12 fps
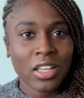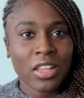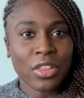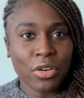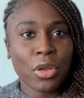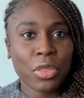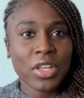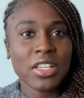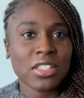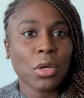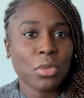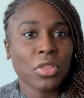there are things
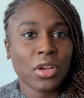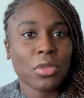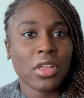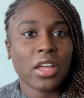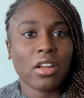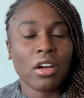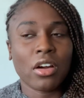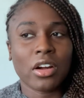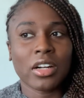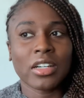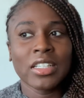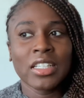out there that
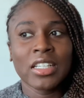are